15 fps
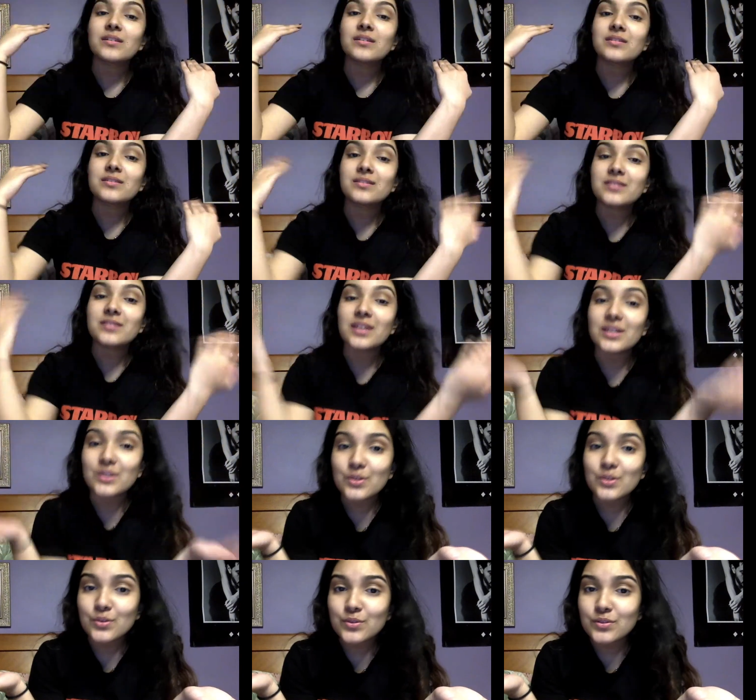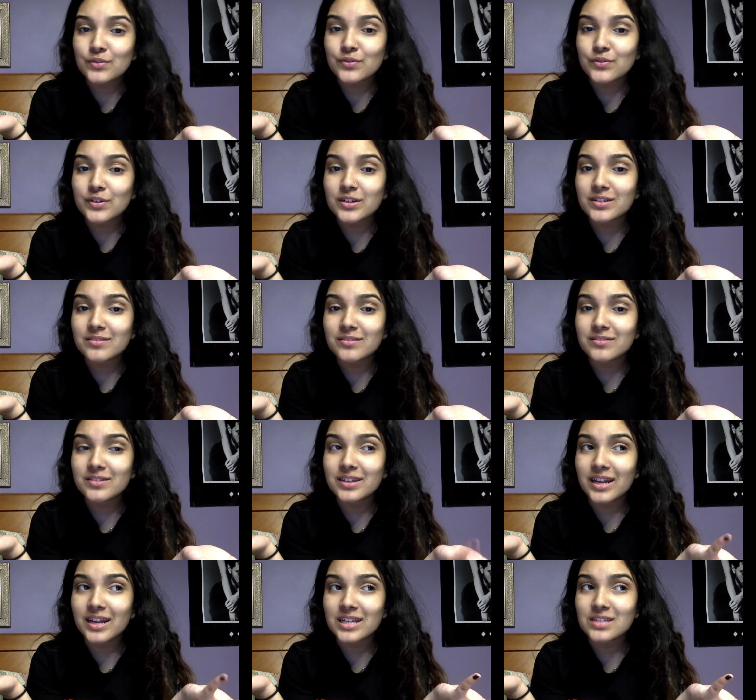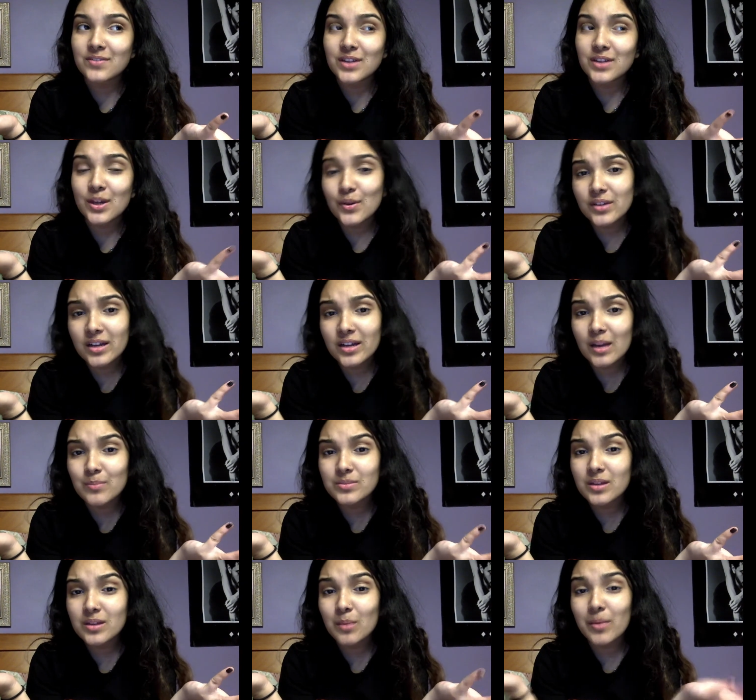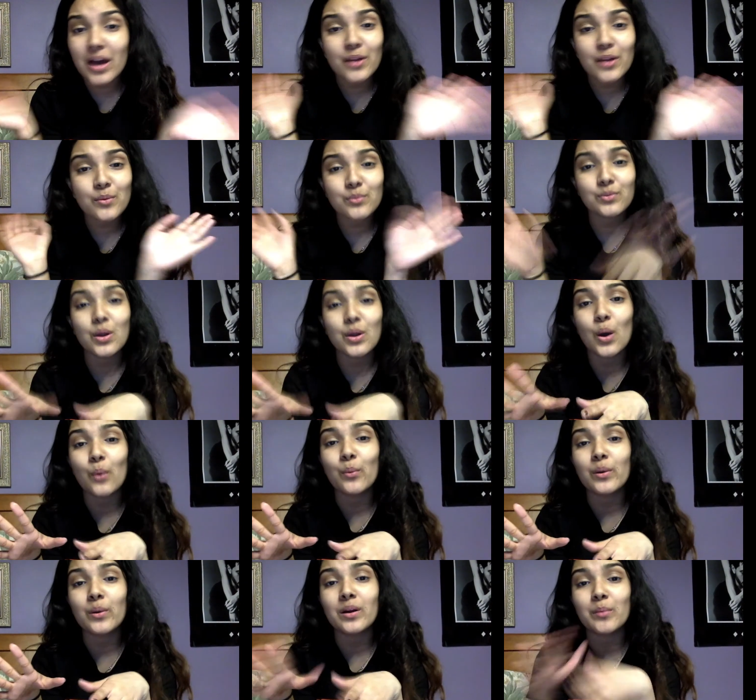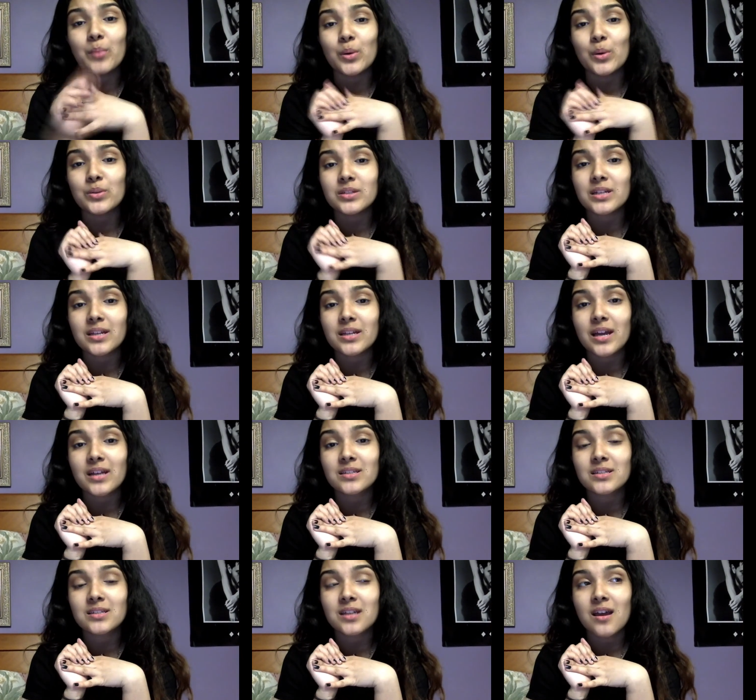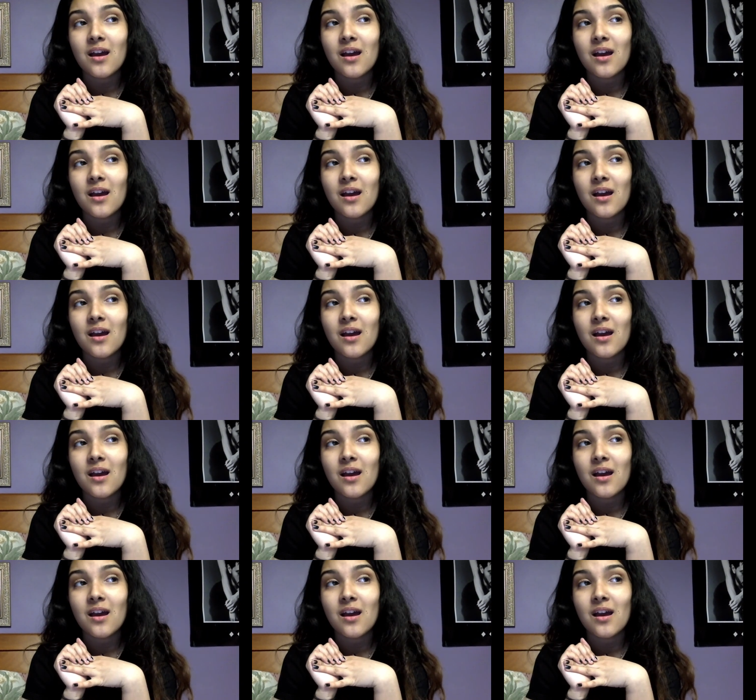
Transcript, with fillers: Stay tuned for the next video that comes up. I don't know what I'm posting next.